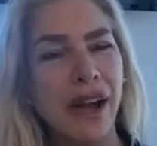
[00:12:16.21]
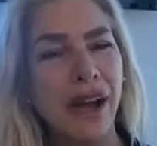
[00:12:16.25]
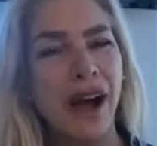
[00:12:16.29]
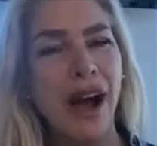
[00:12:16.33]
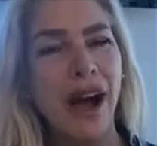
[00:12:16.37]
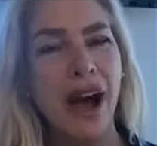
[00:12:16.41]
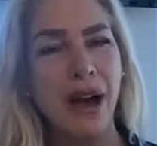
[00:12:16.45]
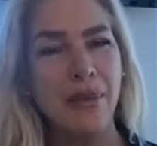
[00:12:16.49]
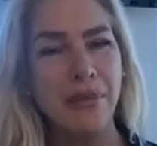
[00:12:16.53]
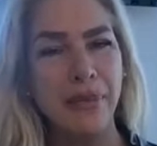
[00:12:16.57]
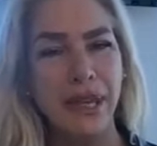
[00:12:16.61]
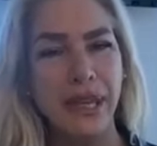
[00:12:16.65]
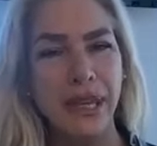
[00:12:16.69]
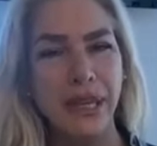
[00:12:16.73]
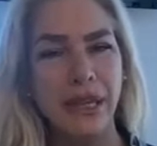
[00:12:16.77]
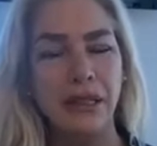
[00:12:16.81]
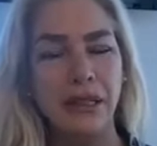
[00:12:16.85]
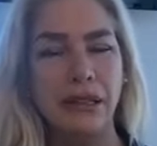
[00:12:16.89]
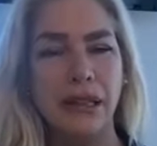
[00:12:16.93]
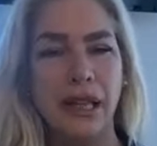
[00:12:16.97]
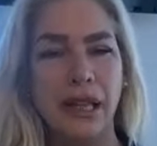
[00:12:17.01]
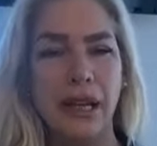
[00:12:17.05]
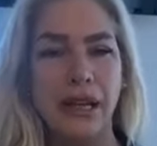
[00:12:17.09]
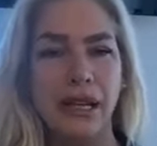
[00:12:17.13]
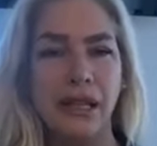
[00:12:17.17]
I'm
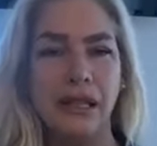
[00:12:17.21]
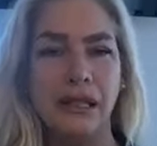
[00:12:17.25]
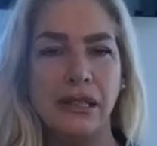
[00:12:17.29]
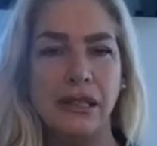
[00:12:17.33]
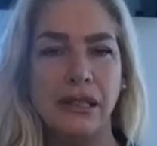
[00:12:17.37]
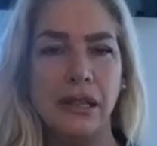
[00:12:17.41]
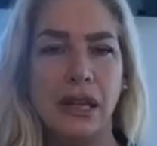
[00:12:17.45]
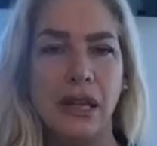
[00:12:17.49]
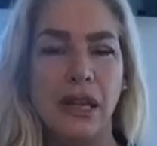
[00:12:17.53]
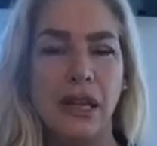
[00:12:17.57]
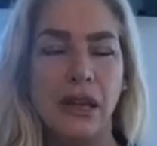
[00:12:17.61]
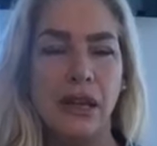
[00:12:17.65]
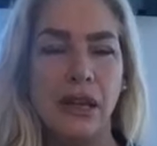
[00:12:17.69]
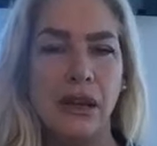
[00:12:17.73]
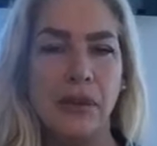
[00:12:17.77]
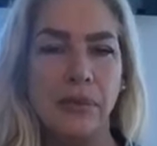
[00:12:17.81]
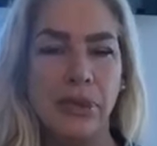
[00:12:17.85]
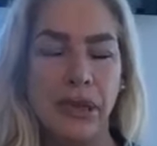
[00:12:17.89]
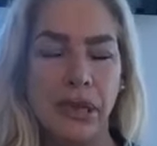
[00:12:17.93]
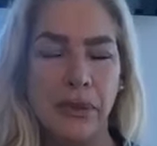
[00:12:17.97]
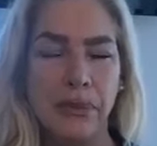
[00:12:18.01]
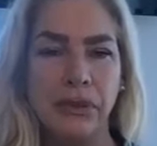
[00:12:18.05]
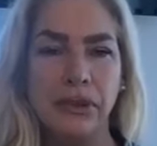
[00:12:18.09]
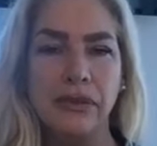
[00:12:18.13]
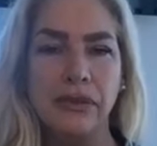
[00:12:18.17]
healed. And it's,
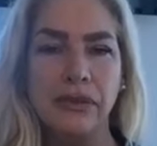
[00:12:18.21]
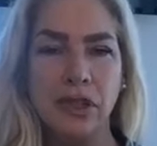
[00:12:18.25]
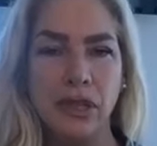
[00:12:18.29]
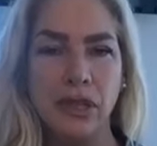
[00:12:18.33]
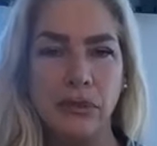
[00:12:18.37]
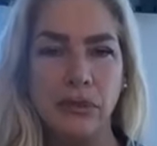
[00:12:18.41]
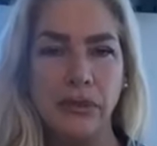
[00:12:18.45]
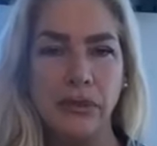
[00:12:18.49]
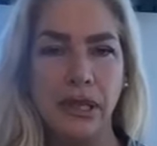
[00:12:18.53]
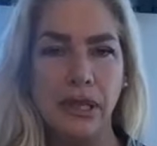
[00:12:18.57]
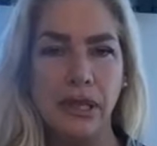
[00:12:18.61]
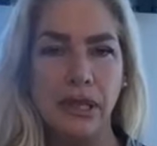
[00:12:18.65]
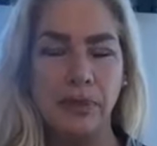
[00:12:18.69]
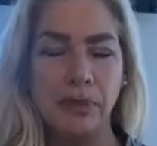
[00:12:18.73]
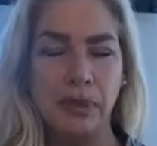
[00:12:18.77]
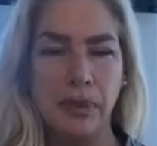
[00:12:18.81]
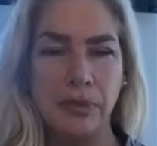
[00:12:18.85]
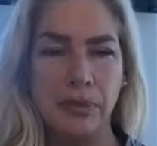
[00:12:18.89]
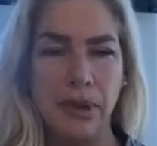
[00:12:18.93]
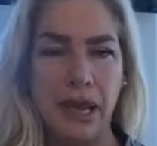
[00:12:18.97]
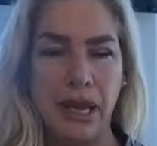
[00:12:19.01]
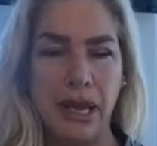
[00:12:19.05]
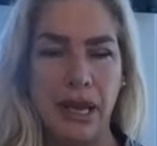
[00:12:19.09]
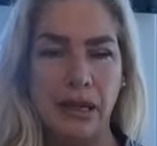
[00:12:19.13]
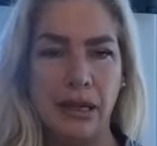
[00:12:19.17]
people have told me this
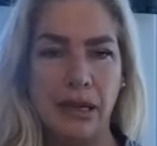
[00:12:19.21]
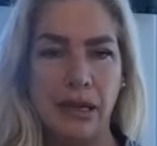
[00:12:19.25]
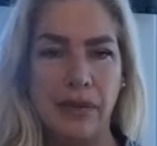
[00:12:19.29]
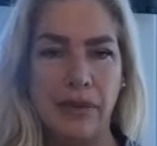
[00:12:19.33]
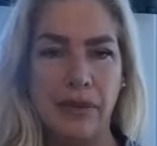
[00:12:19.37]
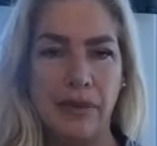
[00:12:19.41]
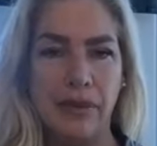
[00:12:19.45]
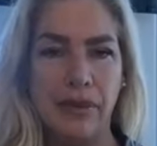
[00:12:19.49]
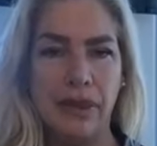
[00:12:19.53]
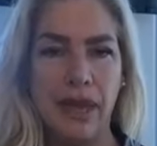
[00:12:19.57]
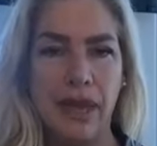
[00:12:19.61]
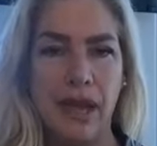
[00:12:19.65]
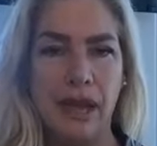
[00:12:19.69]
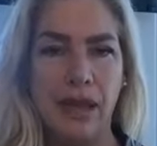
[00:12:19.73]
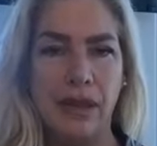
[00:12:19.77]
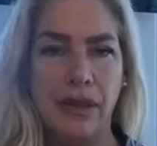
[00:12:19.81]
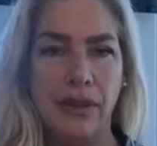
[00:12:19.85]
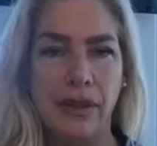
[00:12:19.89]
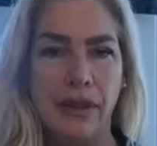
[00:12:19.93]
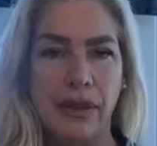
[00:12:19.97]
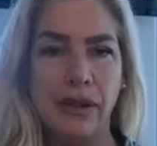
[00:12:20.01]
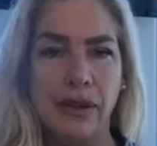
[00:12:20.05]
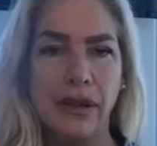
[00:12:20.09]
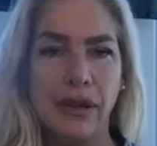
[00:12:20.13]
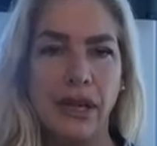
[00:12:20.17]
verbatim, that
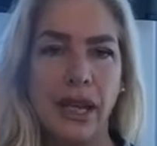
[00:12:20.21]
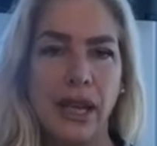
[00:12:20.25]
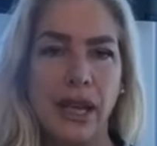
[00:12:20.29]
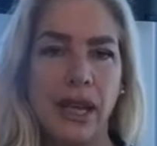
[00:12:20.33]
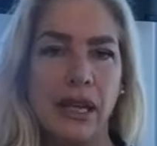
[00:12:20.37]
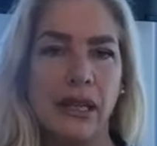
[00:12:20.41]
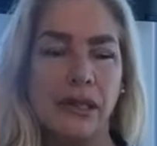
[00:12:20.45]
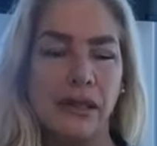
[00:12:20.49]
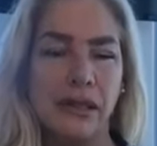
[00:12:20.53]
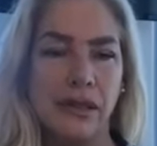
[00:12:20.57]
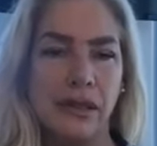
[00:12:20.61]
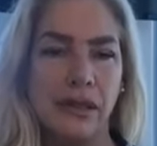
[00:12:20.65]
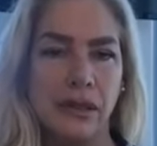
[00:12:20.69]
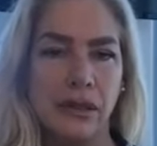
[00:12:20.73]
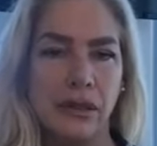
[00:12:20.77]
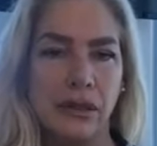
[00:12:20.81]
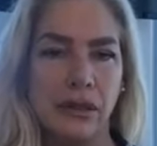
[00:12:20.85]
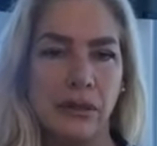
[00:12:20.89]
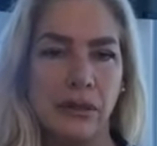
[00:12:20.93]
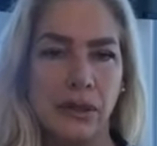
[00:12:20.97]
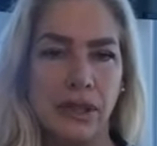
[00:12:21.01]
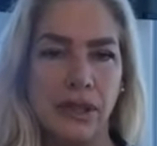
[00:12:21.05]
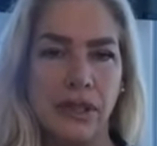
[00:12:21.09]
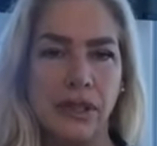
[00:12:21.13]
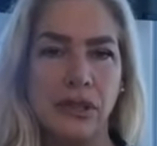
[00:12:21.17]
their cancer
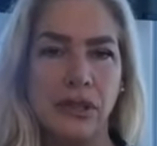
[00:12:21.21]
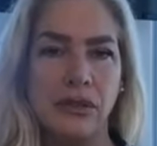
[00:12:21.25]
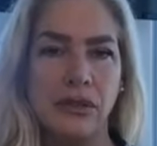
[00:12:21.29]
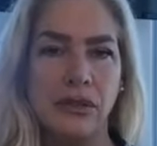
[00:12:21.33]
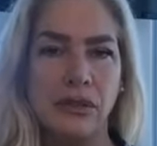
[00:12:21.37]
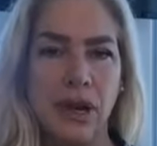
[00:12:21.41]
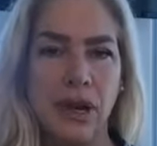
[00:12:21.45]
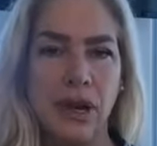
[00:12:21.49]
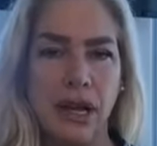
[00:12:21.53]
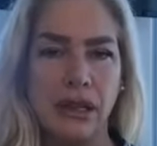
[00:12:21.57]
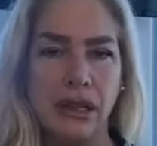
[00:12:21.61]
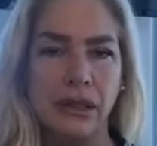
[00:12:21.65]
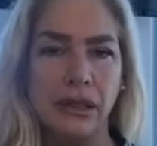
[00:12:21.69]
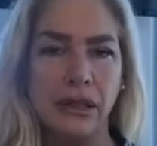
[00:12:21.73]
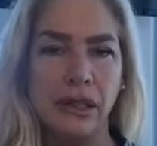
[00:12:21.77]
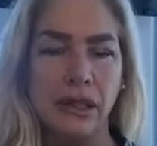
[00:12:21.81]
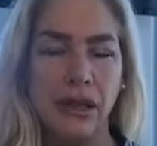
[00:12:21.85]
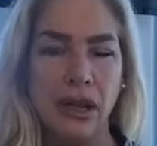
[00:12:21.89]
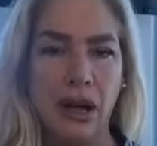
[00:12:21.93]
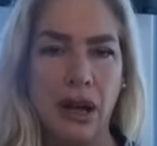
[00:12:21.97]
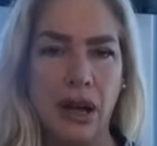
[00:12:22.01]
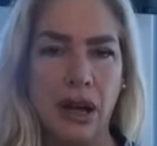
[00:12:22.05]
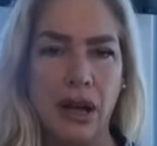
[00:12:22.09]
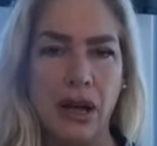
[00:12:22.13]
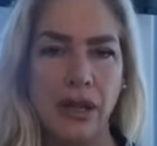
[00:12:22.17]
was directly
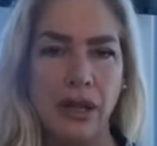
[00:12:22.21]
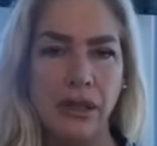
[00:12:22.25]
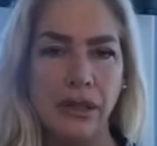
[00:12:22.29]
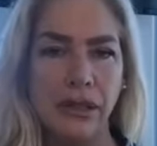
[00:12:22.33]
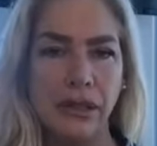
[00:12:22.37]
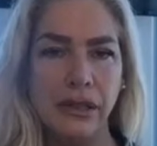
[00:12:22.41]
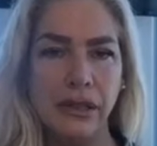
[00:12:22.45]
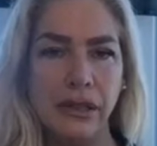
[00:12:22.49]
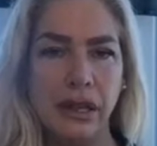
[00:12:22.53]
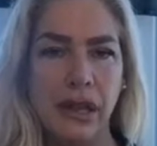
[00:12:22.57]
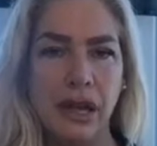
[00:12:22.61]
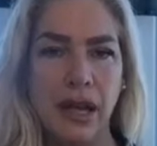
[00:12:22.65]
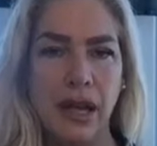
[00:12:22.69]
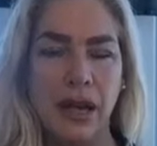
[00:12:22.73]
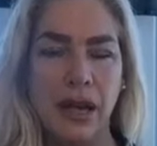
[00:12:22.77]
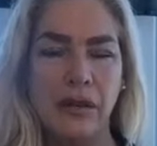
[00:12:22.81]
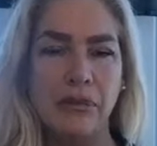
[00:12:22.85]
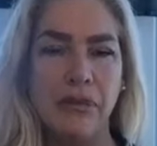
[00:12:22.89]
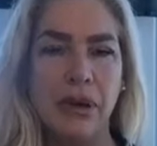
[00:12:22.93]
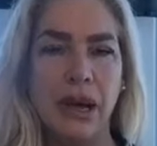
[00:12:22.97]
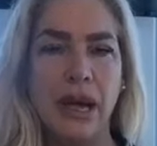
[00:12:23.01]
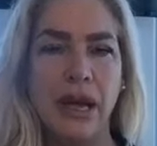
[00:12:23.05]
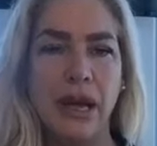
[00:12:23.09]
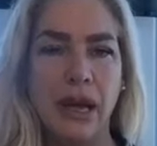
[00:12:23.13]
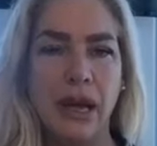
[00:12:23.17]
caused
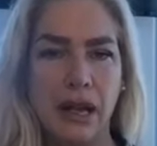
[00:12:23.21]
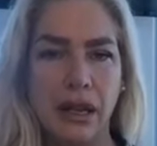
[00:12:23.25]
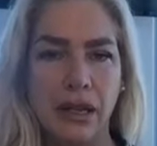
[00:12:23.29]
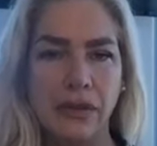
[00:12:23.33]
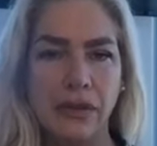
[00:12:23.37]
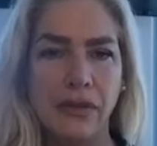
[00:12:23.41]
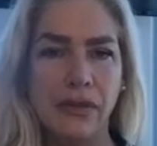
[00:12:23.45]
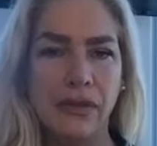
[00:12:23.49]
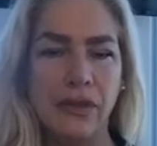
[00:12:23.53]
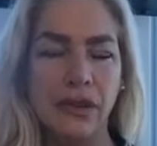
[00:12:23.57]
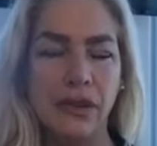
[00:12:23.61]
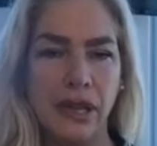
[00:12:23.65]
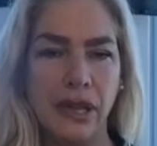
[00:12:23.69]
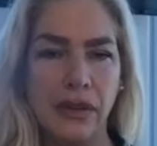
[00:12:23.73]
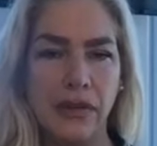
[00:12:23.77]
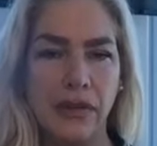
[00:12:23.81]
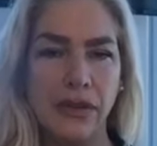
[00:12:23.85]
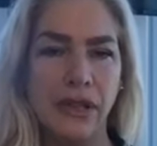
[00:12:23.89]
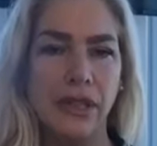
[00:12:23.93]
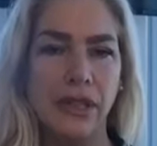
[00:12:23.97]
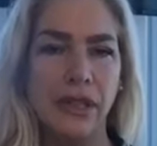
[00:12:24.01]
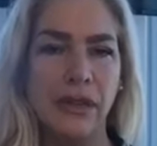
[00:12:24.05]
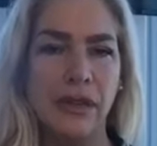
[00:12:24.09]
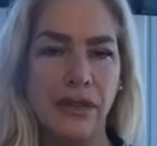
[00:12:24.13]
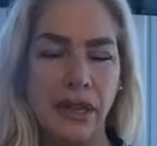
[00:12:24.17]
by
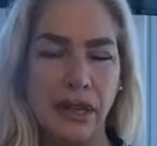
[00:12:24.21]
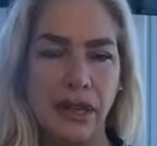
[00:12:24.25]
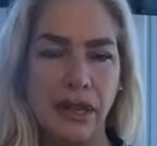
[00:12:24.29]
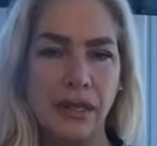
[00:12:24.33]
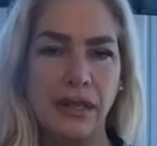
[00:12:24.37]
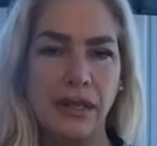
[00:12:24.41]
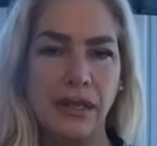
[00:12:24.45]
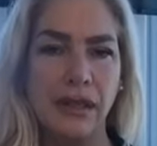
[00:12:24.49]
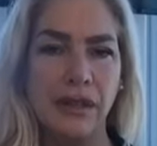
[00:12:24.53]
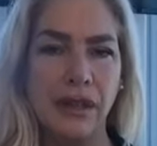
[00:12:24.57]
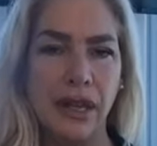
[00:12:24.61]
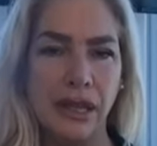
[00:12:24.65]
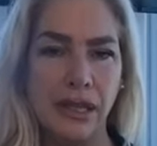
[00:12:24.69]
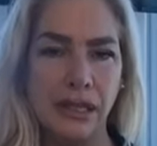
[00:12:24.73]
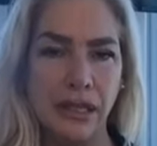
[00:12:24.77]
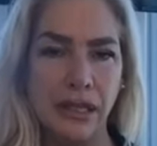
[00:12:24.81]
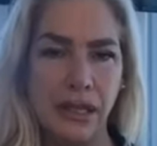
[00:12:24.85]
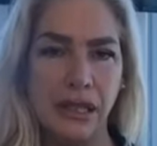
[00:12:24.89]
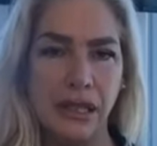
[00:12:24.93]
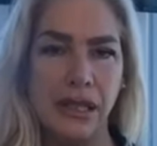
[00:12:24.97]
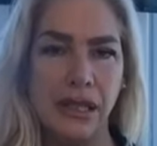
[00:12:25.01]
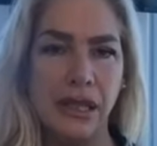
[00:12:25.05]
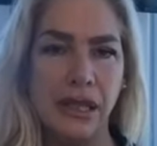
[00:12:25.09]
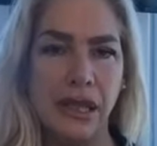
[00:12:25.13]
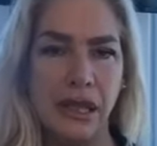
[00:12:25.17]
unforgiveness and things that they
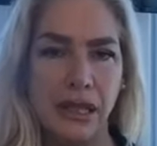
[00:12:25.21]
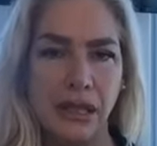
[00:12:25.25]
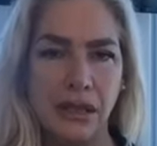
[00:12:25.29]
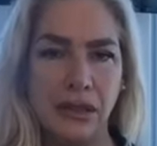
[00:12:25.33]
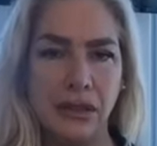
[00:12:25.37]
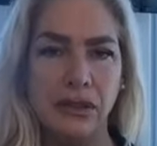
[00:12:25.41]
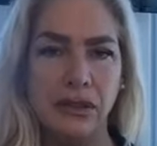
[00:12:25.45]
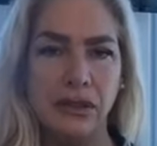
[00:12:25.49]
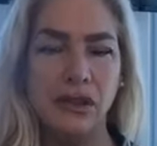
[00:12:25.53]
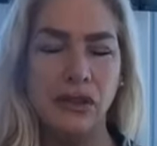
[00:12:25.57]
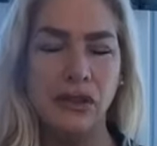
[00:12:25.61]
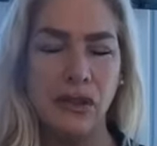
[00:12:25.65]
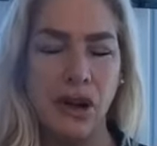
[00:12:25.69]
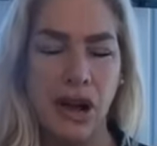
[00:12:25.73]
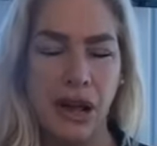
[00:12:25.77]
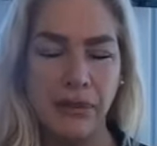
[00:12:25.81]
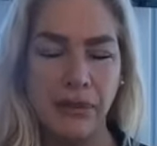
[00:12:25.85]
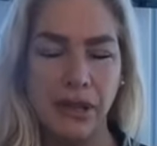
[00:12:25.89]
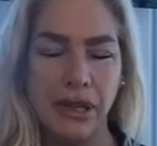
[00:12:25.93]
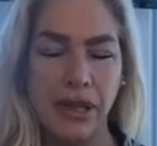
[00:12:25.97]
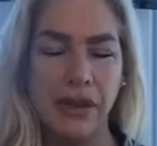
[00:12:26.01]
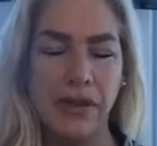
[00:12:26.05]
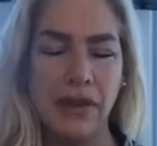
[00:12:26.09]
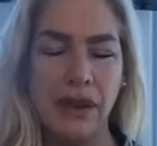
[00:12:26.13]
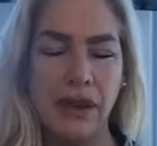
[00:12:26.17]
didn't heal, trauma
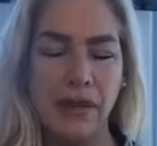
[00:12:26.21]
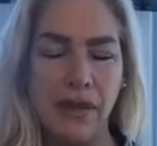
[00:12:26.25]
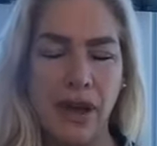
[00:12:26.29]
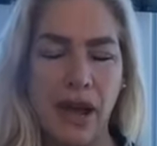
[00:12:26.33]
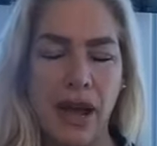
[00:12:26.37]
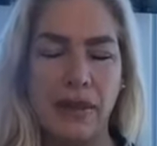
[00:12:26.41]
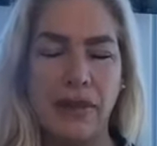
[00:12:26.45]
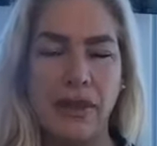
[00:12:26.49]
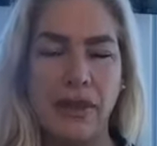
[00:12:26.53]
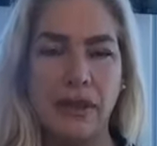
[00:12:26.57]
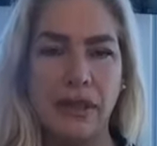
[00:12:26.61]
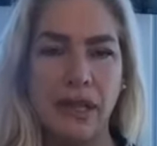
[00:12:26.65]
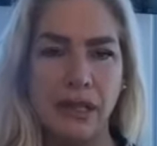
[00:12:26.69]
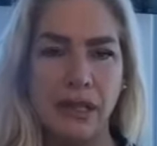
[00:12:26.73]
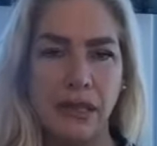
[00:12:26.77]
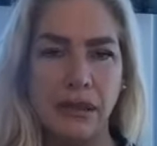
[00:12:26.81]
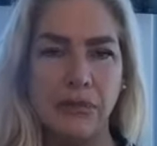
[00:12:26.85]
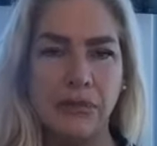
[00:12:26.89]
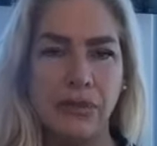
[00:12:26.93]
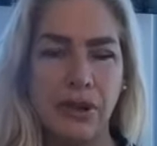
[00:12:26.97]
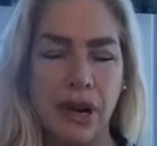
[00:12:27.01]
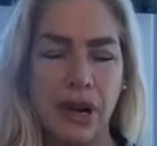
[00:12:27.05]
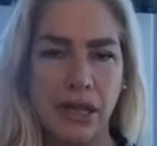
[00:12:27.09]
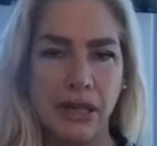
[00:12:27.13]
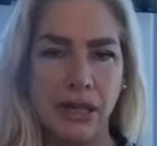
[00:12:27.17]
that they've had that they didn't
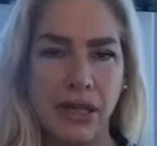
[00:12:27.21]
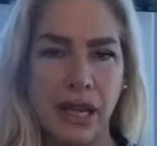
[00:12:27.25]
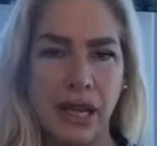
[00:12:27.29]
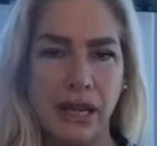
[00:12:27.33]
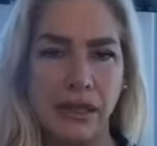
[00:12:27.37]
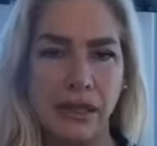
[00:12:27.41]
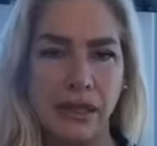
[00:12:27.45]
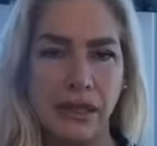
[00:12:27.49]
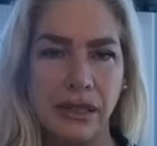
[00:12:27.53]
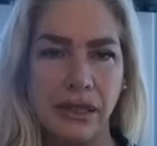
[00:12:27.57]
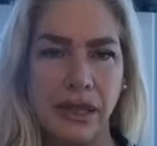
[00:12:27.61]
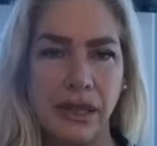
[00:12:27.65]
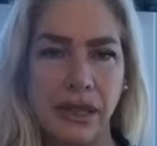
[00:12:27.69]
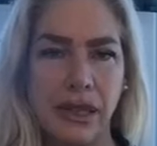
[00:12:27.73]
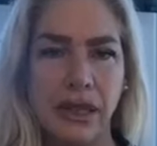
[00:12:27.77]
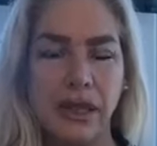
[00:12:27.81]
process.